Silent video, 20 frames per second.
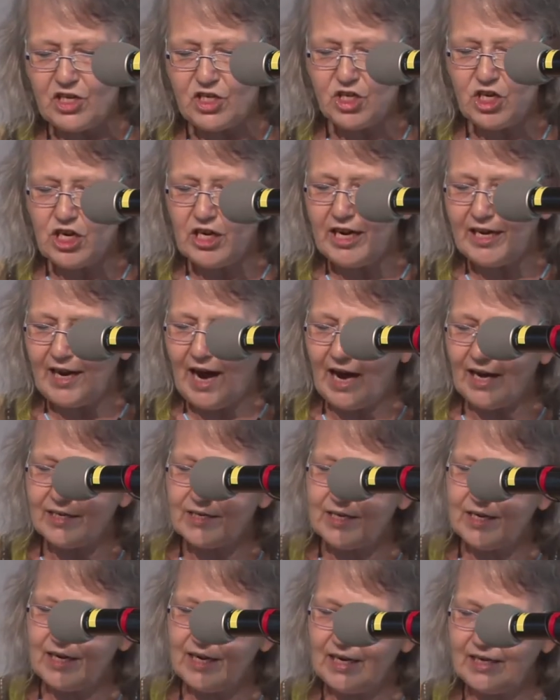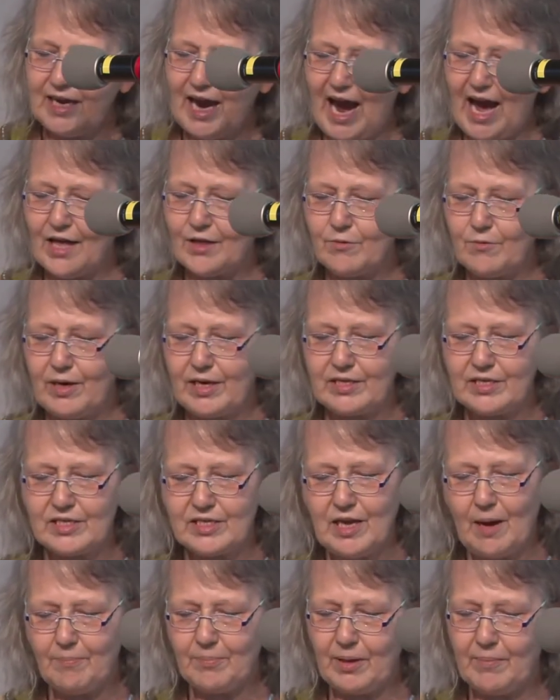Fishing and hunting and gathering
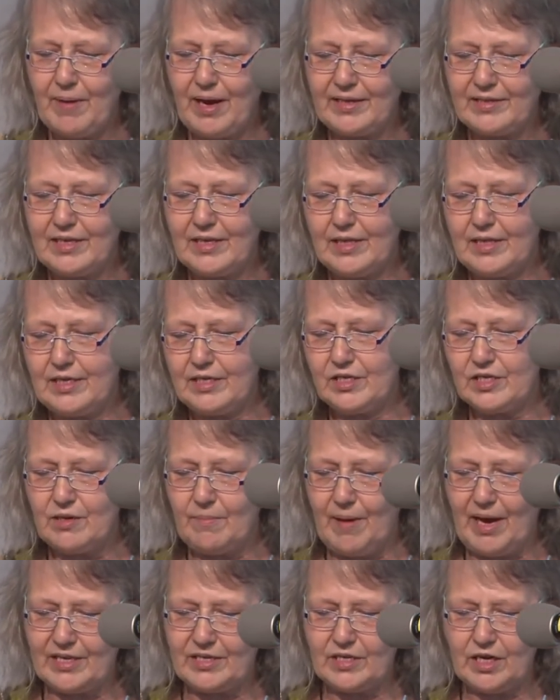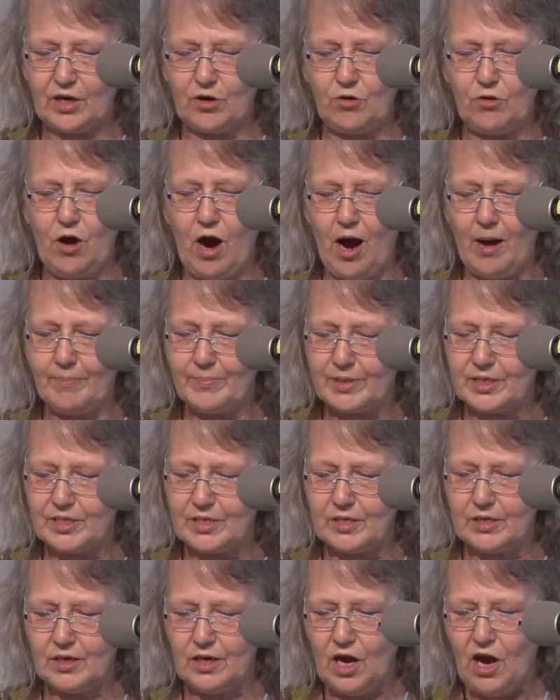supplemented these domestic
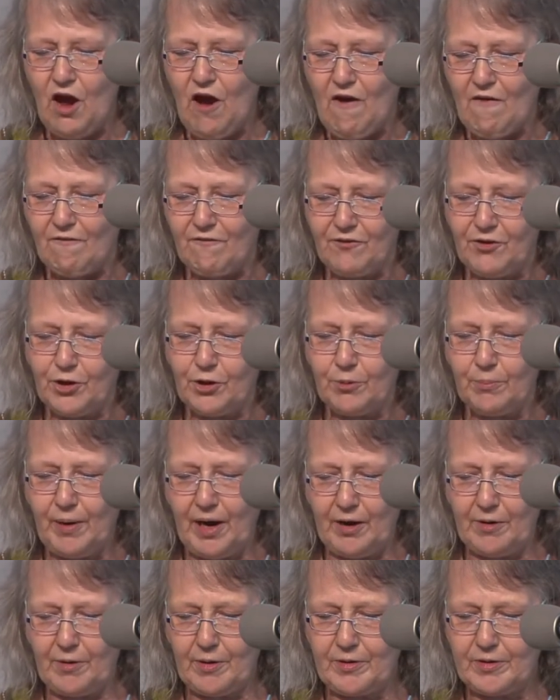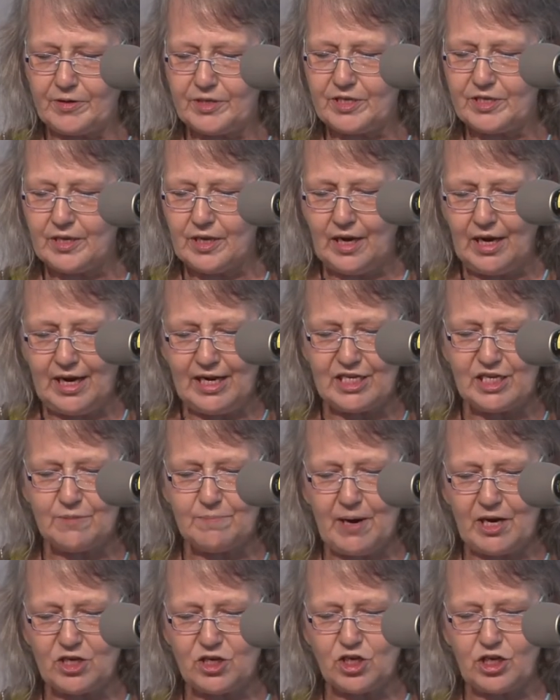crops. Fur bearers,
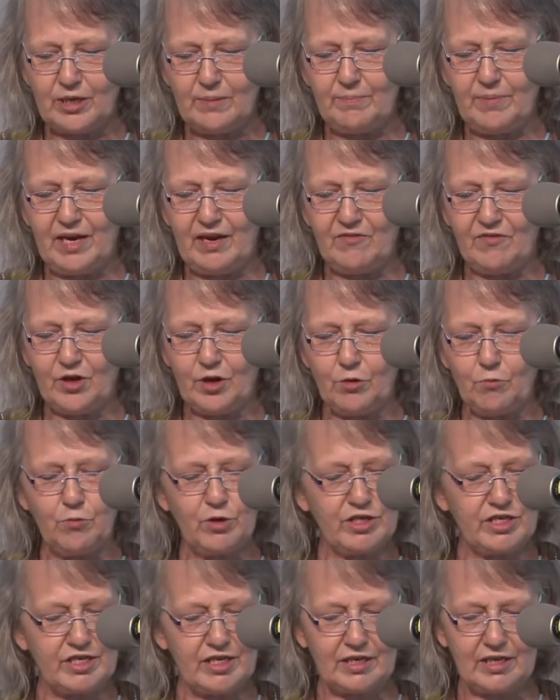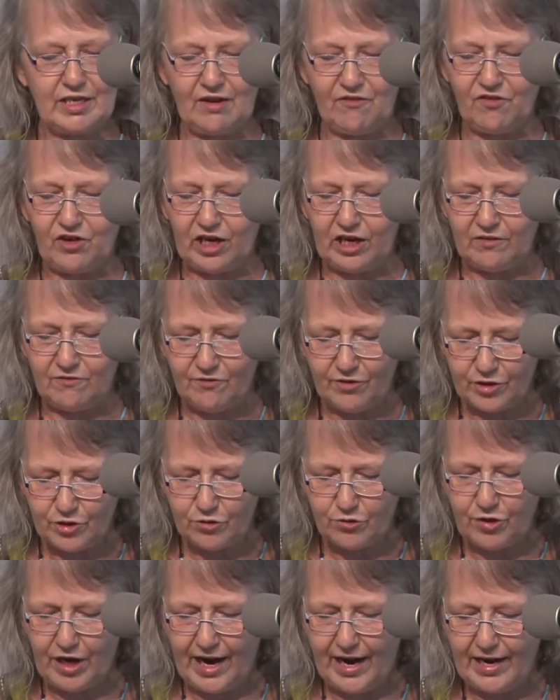especially beaver, were significant for
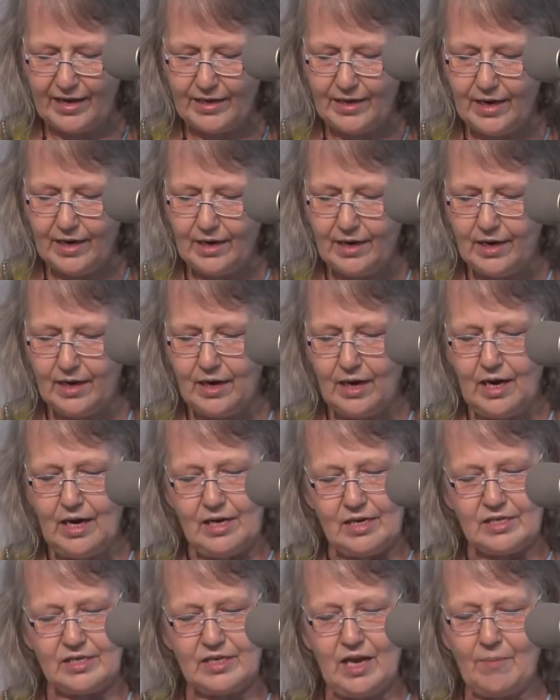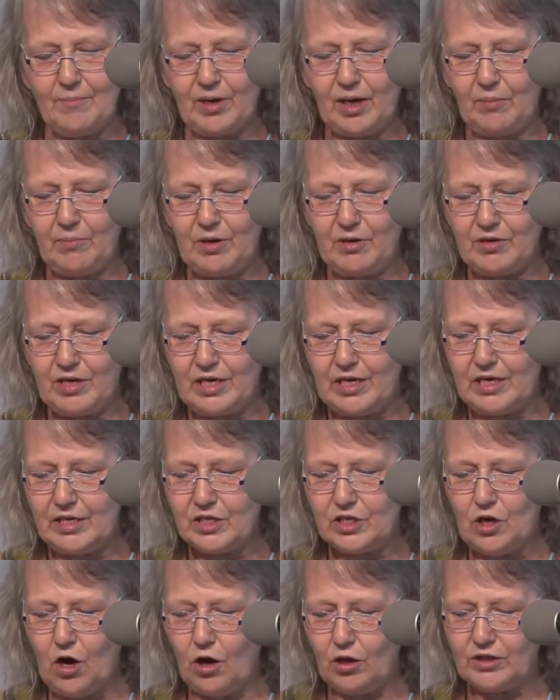trade. Some
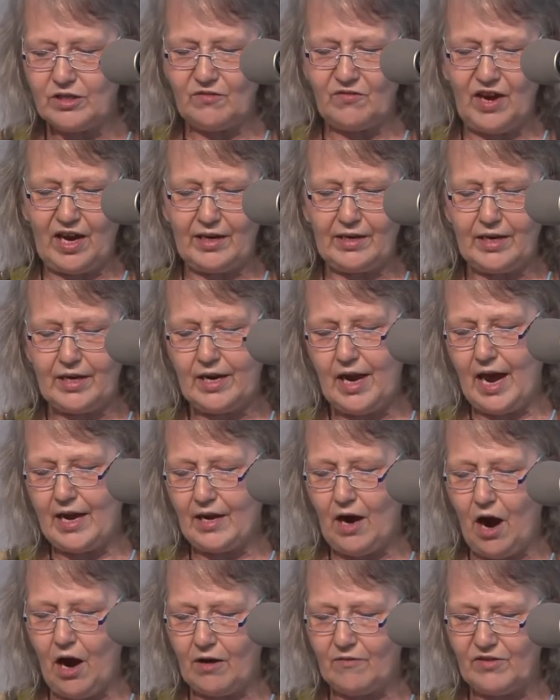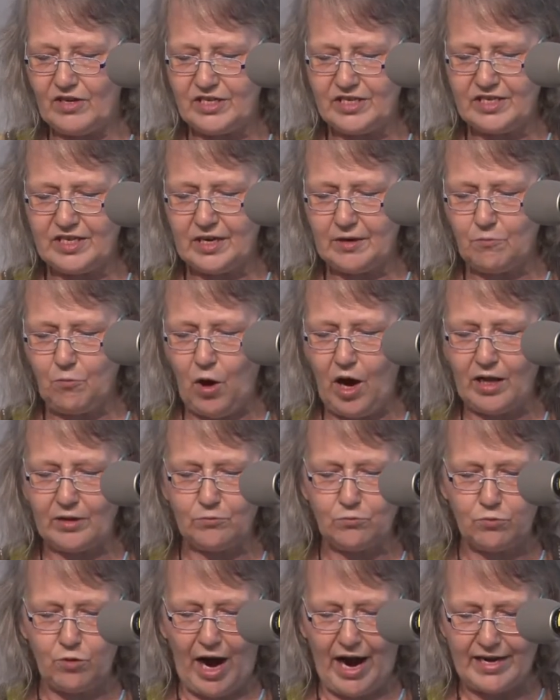communities cultivated and harvested
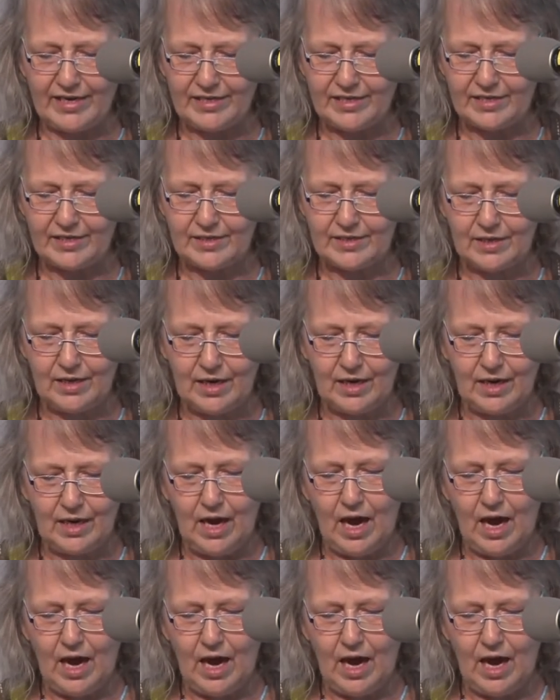wild rice.